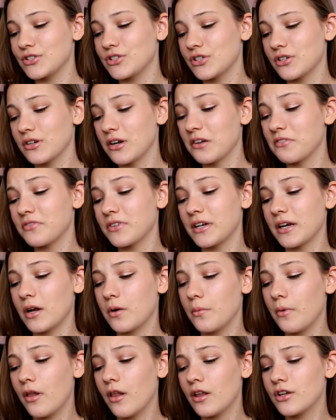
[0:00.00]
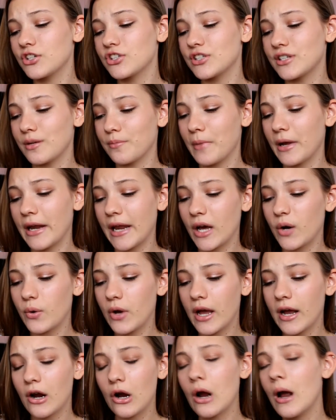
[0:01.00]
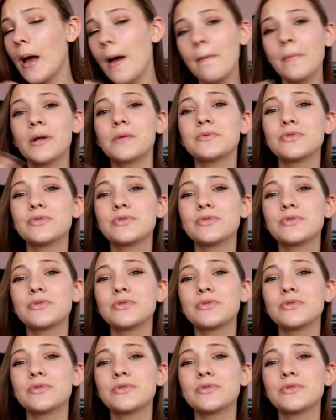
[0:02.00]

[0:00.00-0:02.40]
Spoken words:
should have taken off the nail polish and did my nail care.